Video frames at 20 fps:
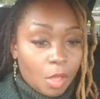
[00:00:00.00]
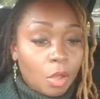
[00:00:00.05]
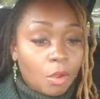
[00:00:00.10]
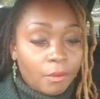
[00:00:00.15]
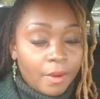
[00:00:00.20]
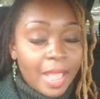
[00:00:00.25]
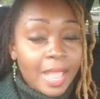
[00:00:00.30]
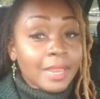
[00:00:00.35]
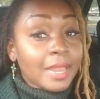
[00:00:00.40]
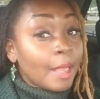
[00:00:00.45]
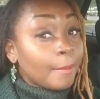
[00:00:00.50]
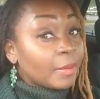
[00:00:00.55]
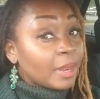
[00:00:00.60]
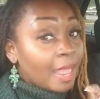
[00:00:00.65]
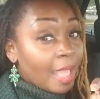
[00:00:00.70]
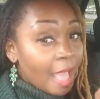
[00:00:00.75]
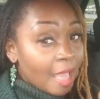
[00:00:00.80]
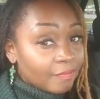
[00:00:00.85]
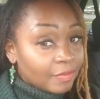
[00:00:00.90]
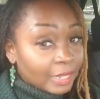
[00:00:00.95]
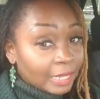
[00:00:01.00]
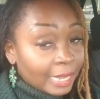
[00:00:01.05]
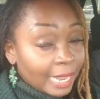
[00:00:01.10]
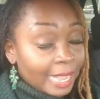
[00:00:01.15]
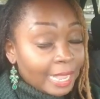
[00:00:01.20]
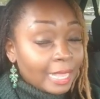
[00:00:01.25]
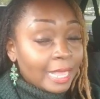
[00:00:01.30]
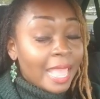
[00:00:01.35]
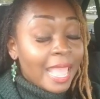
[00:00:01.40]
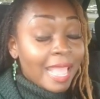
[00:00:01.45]
all right, I'm gonna have the
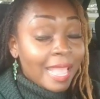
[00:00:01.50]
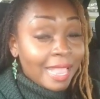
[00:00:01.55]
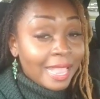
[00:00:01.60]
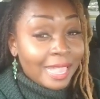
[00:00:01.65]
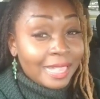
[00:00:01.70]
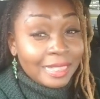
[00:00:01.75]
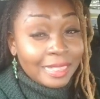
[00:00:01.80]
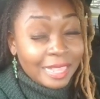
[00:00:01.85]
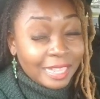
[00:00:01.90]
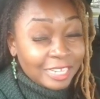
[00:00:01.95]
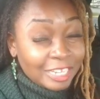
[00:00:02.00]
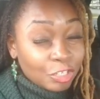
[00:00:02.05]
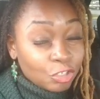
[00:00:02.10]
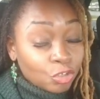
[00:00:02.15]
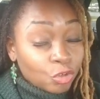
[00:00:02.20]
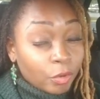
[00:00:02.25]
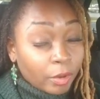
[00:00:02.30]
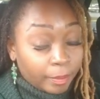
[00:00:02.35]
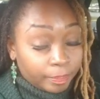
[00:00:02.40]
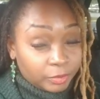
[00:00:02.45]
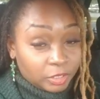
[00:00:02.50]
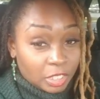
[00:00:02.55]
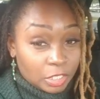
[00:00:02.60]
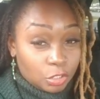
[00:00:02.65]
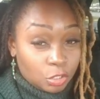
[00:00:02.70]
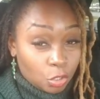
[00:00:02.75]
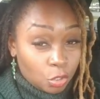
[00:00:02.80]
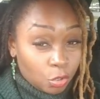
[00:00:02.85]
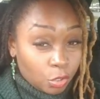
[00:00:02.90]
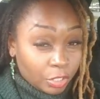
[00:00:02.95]
link in the description
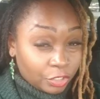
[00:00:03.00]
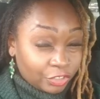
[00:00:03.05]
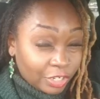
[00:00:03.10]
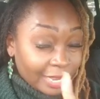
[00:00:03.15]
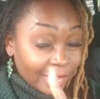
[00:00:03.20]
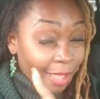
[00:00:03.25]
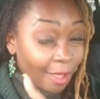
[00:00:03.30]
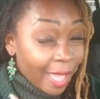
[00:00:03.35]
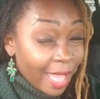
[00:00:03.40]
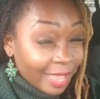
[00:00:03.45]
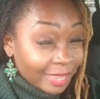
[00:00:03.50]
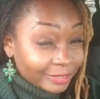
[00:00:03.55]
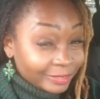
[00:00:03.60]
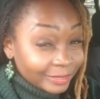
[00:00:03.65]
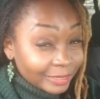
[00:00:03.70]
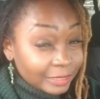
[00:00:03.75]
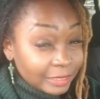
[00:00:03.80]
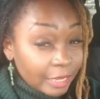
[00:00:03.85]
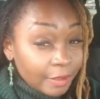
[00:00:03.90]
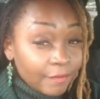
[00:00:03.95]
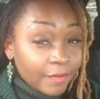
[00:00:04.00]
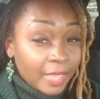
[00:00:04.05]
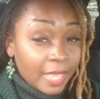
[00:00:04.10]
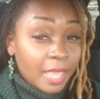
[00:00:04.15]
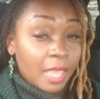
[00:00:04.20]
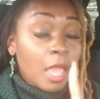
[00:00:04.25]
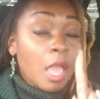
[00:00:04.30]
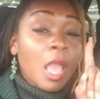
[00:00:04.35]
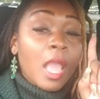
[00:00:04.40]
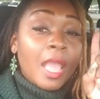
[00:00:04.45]
so you can check out
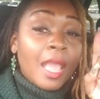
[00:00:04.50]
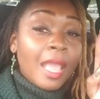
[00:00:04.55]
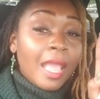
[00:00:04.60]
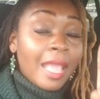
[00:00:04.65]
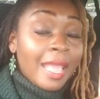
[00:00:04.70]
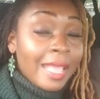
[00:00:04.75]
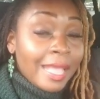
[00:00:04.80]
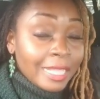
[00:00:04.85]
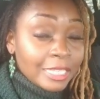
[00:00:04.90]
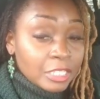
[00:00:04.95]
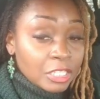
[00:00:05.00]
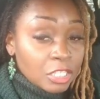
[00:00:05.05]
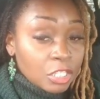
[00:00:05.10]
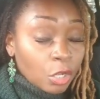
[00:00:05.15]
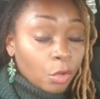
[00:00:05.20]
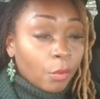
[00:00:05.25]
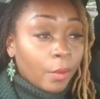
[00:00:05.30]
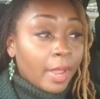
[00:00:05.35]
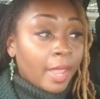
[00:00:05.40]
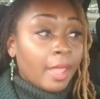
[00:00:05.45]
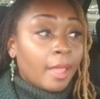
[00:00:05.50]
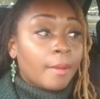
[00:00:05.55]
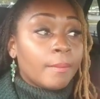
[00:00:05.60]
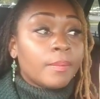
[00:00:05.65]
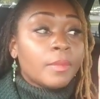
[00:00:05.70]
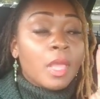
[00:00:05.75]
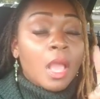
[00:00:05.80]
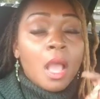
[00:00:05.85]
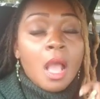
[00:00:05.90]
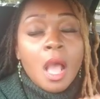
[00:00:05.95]
IGTV,
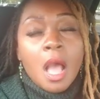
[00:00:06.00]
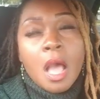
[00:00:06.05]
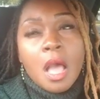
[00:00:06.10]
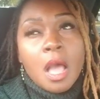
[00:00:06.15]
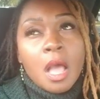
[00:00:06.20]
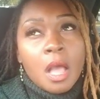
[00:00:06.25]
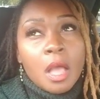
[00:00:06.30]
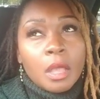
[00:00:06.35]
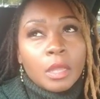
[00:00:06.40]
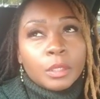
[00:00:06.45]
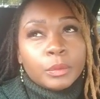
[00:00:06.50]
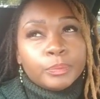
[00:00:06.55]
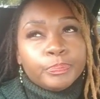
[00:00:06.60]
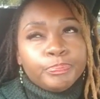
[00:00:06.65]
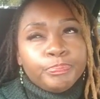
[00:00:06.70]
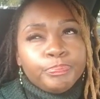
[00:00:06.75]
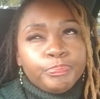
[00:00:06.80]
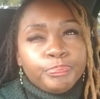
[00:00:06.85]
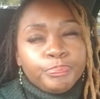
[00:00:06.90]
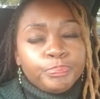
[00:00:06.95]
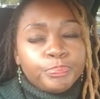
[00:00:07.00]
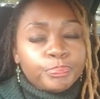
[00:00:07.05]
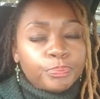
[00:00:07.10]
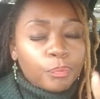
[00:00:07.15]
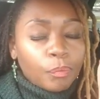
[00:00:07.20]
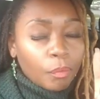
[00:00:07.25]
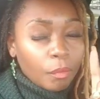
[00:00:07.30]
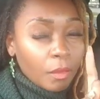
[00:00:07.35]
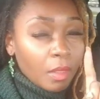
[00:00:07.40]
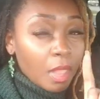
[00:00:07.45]
Instagram, um,
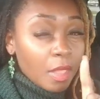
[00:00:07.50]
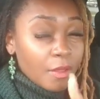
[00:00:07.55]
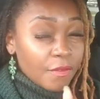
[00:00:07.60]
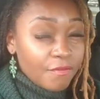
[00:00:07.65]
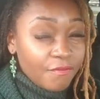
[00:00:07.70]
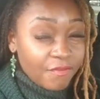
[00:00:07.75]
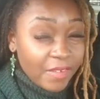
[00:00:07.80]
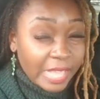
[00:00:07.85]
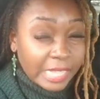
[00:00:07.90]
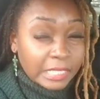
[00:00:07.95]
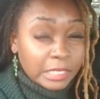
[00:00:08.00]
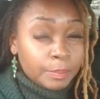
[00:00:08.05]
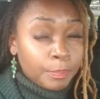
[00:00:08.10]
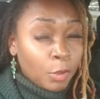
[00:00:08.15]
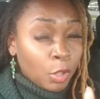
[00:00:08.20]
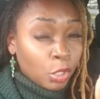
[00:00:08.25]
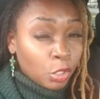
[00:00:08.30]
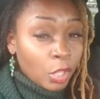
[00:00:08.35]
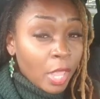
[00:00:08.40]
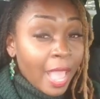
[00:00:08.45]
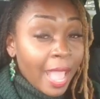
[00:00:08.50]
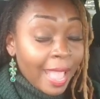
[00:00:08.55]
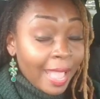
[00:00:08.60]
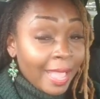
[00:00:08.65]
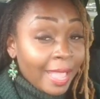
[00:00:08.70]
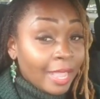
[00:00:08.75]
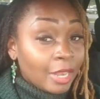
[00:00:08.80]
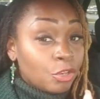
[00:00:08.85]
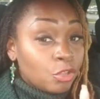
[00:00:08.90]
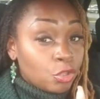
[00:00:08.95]
Facebook,
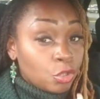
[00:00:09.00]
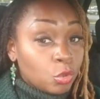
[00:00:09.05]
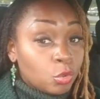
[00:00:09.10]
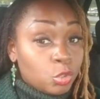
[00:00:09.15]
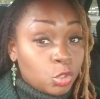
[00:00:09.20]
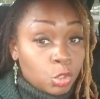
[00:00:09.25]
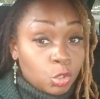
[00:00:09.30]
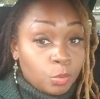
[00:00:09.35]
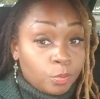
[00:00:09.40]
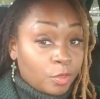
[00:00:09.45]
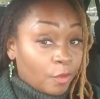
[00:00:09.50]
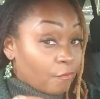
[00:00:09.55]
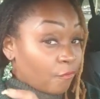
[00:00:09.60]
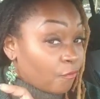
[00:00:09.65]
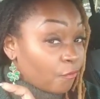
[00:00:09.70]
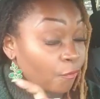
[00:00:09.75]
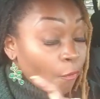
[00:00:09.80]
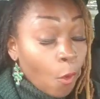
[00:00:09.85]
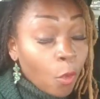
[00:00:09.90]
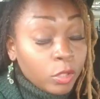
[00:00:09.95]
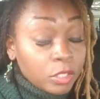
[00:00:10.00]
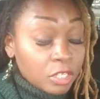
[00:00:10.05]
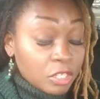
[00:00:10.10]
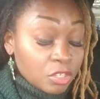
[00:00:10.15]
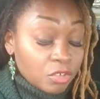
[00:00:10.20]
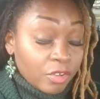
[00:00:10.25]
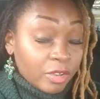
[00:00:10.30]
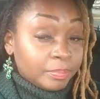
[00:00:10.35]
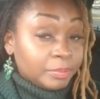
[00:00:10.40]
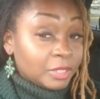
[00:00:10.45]
and YouTube. The full
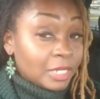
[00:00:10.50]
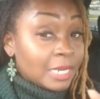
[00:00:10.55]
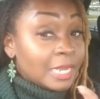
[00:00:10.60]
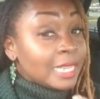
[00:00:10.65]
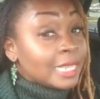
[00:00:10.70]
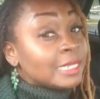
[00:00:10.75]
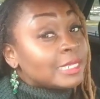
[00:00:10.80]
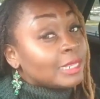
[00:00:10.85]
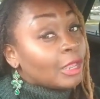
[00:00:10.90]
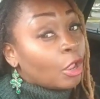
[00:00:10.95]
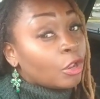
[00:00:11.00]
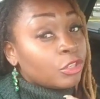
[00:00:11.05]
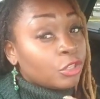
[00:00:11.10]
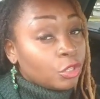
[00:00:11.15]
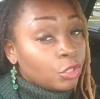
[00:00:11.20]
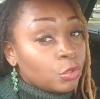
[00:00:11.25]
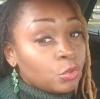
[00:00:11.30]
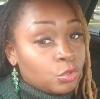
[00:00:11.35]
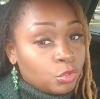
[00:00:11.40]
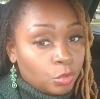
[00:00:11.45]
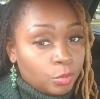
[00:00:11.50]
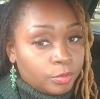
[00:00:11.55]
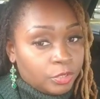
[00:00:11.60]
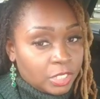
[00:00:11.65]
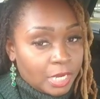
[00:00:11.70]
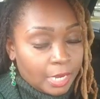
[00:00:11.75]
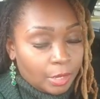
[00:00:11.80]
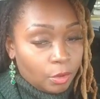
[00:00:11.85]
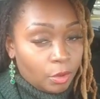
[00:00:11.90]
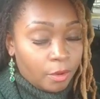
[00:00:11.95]
description is on the YouTube
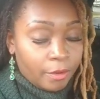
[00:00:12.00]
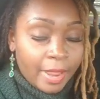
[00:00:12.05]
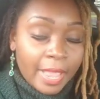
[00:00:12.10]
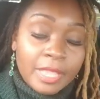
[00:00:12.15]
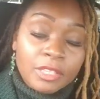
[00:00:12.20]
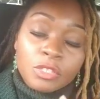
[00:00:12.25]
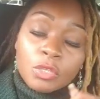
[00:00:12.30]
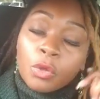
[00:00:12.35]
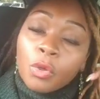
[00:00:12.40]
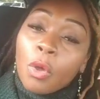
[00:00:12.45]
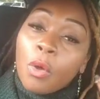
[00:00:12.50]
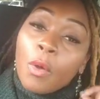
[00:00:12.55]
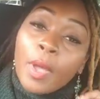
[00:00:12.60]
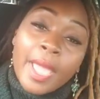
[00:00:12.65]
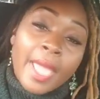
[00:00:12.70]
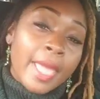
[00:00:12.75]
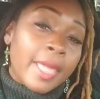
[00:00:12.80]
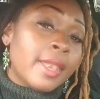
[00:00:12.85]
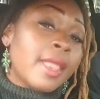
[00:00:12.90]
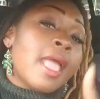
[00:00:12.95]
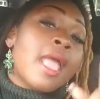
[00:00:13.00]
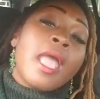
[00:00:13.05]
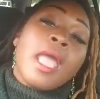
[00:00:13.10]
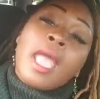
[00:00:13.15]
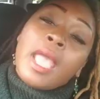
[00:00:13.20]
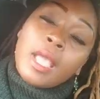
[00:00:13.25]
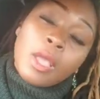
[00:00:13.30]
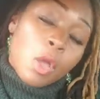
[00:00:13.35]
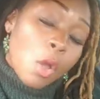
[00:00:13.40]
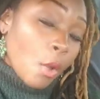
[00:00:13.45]
channel. All right, so go ahead
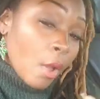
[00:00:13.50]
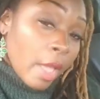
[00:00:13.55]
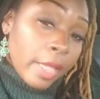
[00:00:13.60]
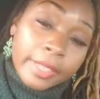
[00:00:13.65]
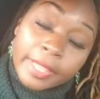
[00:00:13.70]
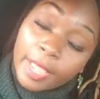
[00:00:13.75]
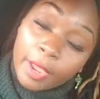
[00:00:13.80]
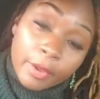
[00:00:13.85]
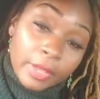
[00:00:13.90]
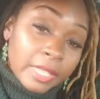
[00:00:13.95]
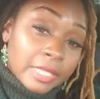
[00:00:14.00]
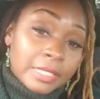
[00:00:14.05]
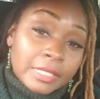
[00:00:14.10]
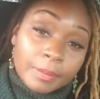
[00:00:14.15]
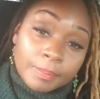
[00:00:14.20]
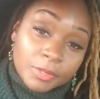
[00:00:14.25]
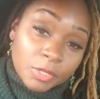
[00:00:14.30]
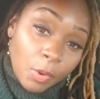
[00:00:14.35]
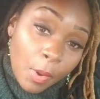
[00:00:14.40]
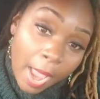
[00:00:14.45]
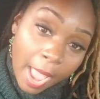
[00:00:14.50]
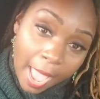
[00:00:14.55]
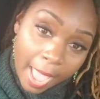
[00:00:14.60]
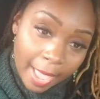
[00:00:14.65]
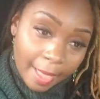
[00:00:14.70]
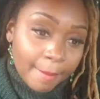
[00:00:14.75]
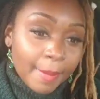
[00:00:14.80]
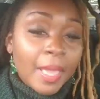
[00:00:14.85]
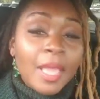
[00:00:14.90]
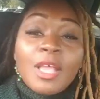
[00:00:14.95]
and go on there and
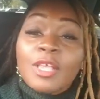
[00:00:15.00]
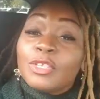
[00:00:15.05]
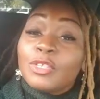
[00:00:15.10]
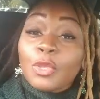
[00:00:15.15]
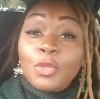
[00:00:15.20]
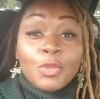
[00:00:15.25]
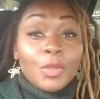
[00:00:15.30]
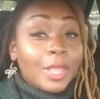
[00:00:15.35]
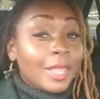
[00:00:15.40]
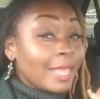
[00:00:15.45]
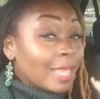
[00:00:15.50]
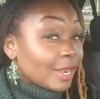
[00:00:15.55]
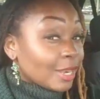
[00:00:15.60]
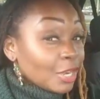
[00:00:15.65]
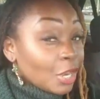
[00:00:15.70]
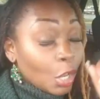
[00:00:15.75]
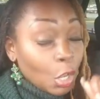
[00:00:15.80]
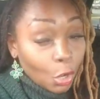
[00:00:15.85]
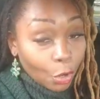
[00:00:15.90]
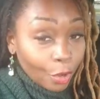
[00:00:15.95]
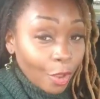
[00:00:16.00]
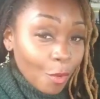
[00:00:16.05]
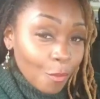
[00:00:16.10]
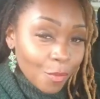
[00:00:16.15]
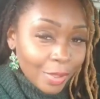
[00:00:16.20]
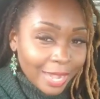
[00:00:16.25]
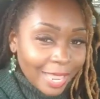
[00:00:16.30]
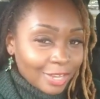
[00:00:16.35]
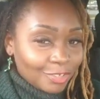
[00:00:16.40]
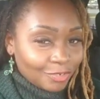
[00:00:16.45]
subscribe so you can get an alert
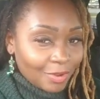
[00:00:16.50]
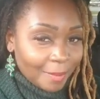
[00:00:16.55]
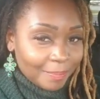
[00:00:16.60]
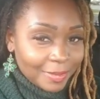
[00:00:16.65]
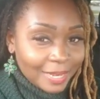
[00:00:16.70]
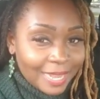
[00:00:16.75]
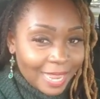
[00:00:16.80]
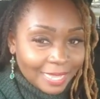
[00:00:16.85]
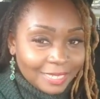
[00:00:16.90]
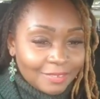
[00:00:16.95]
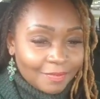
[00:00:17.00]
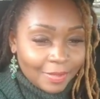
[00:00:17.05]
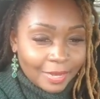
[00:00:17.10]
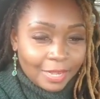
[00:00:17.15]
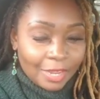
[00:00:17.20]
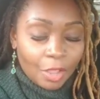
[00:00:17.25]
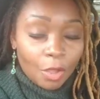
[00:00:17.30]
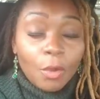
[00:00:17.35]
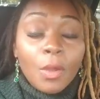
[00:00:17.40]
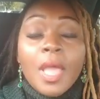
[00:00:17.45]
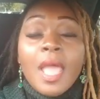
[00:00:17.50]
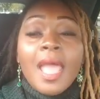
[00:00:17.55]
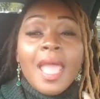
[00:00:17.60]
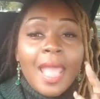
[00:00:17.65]
when I drop the next video.